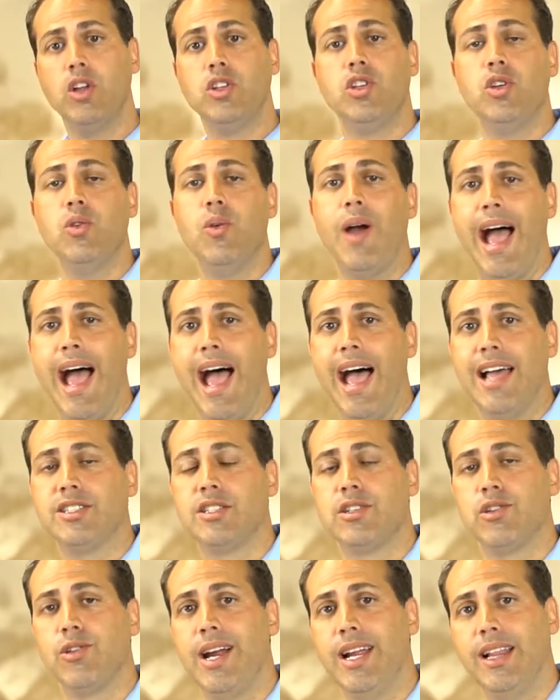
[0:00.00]
to
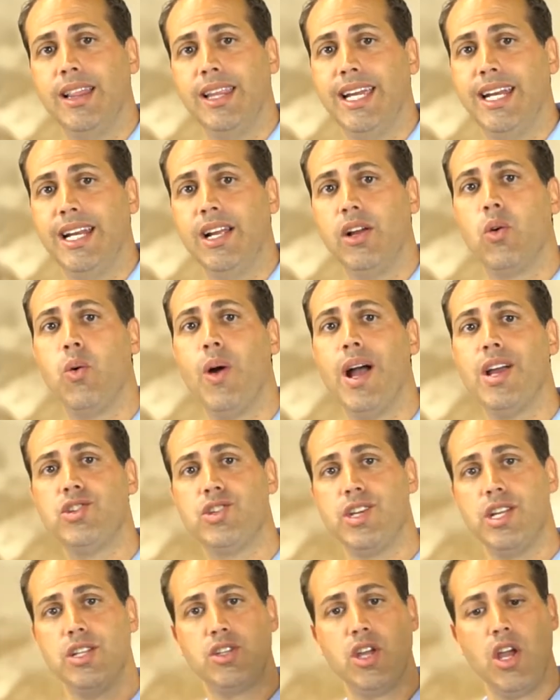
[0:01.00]
ask the right leading
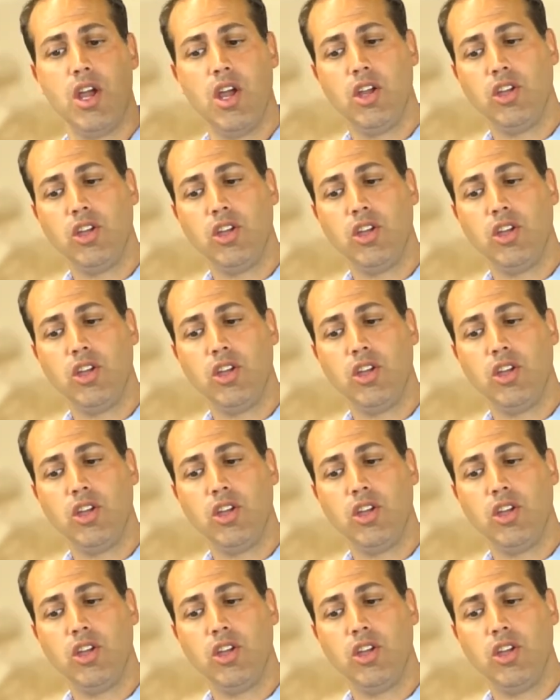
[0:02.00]
questions,